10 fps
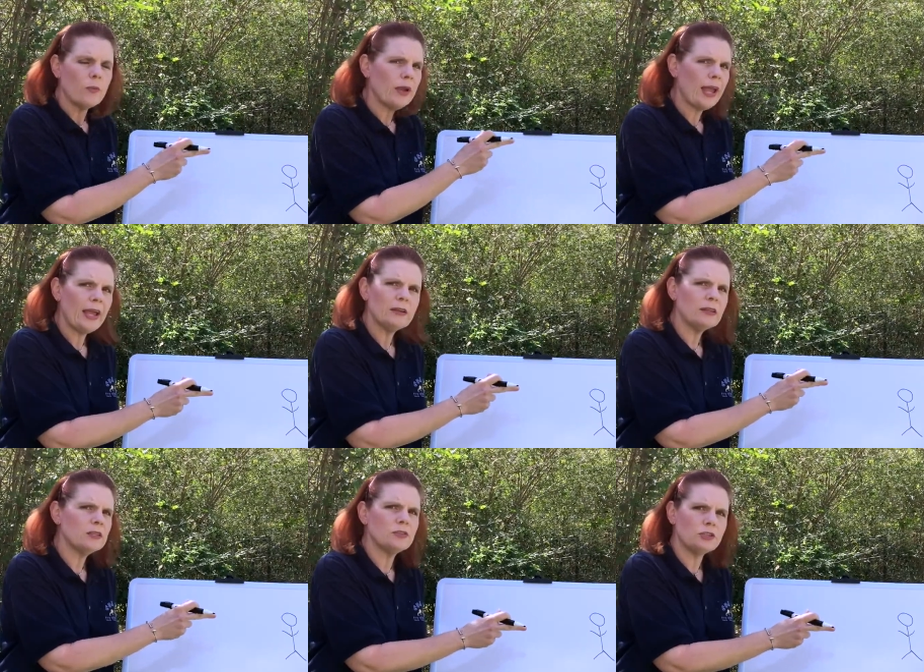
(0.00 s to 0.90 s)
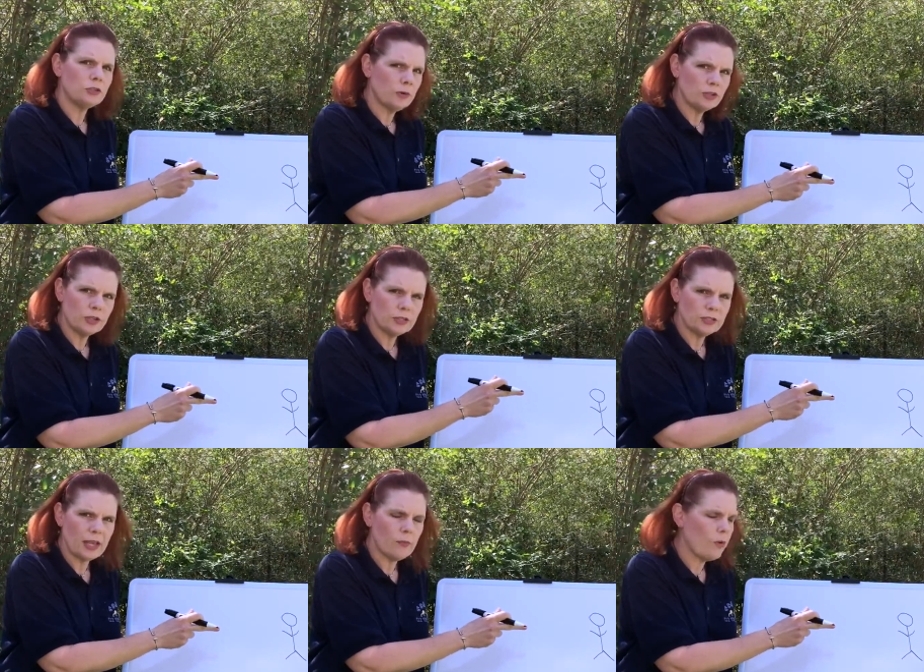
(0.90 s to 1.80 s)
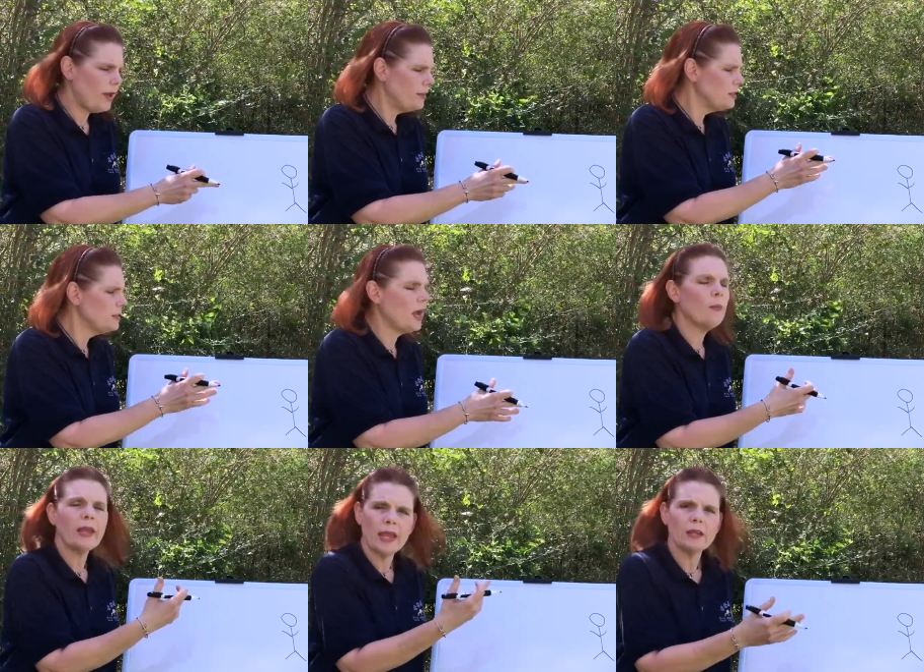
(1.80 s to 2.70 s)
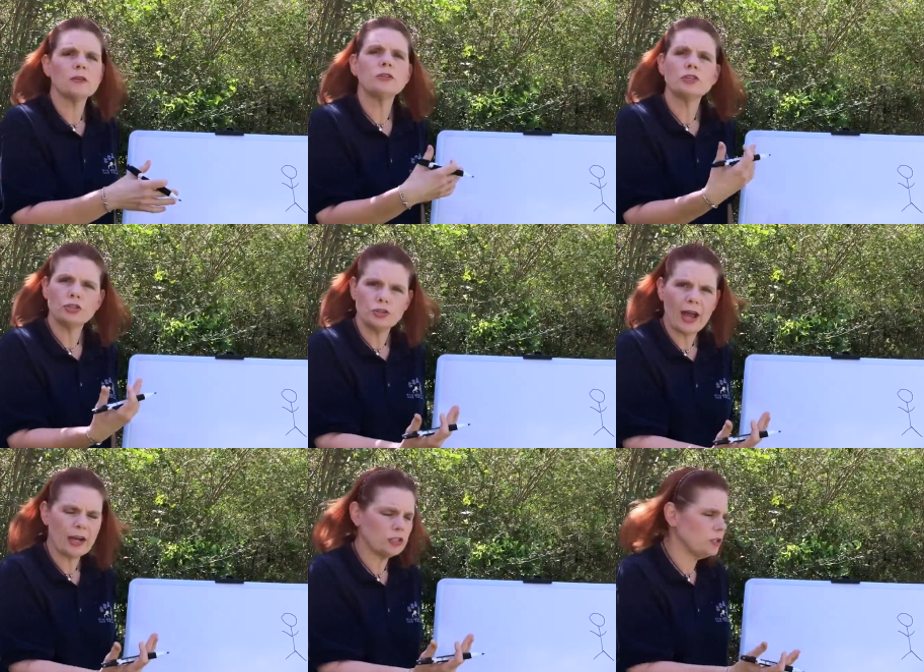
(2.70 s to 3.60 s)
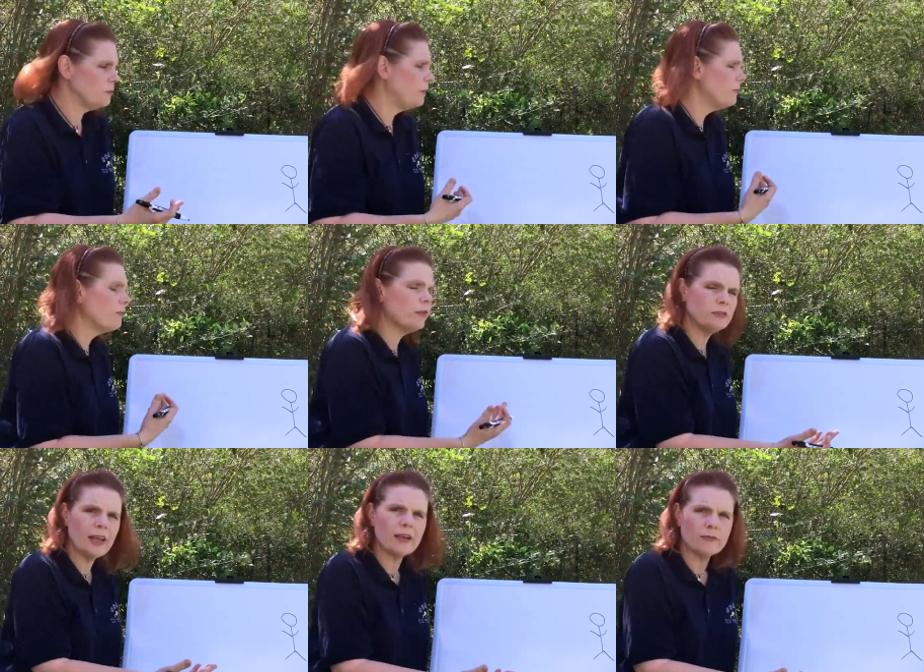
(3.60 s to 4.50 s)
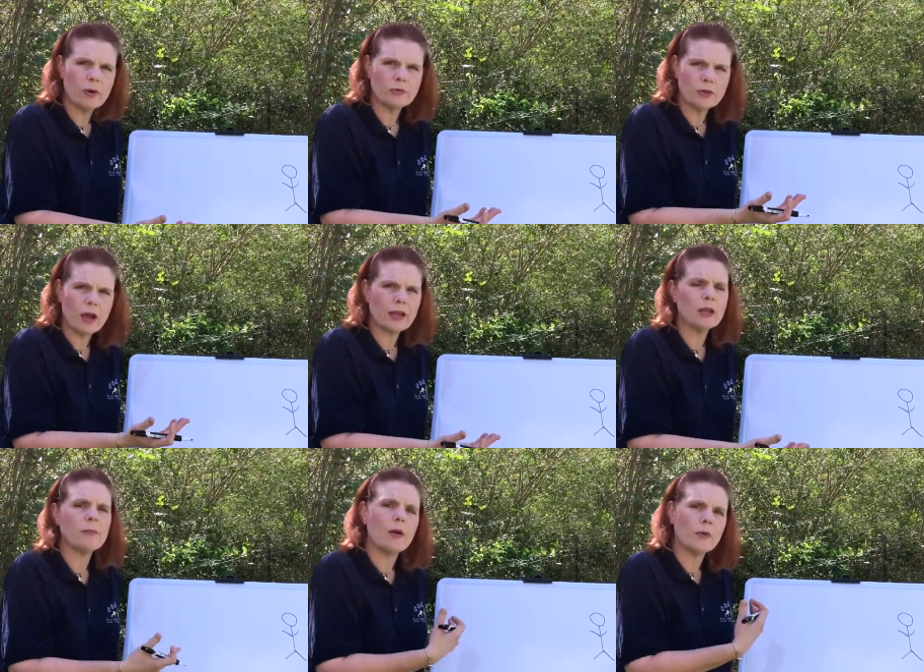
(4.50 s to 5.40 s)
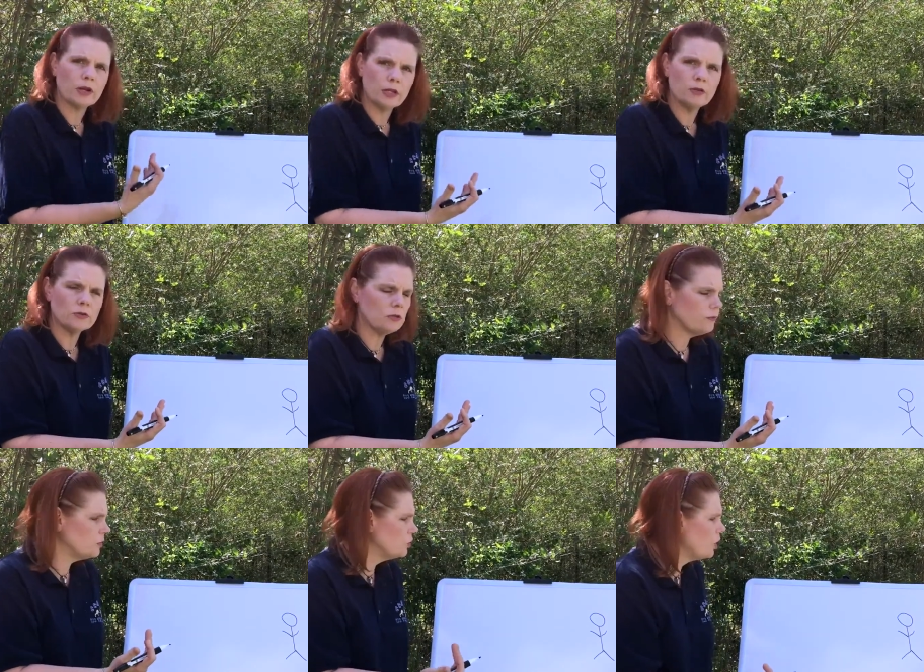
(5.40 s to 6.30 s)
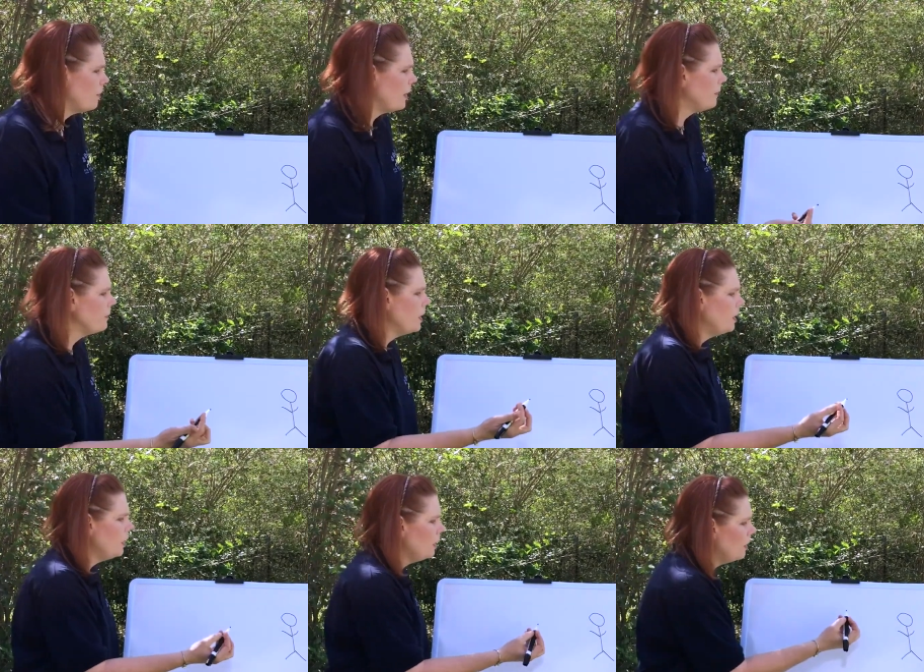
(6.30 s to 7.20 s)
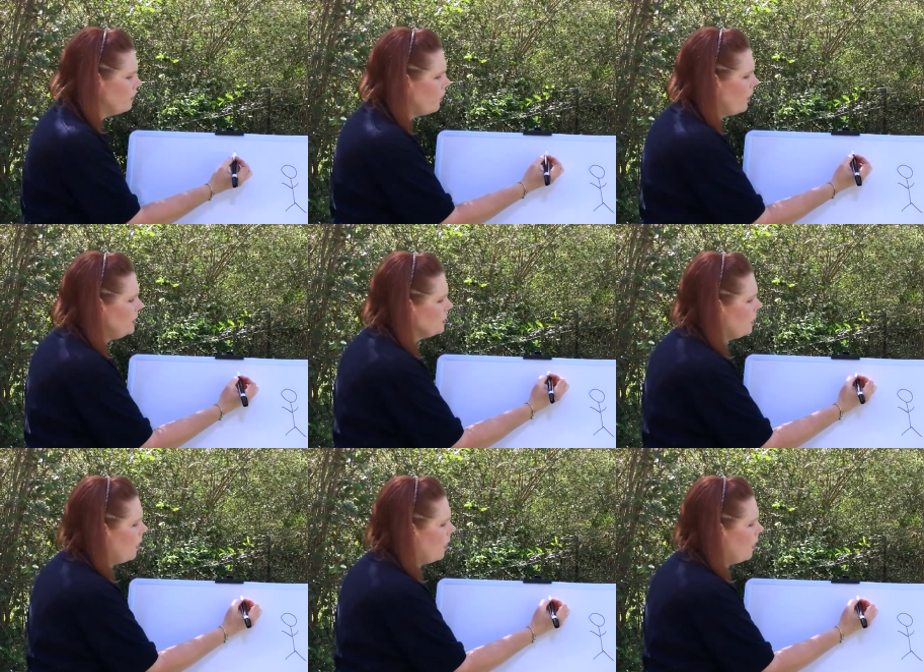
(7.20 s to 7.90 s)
We handle this situation the same way. This is how we handle distractions, but for the sake of what we're talking about, we're going to use this for jumping. Point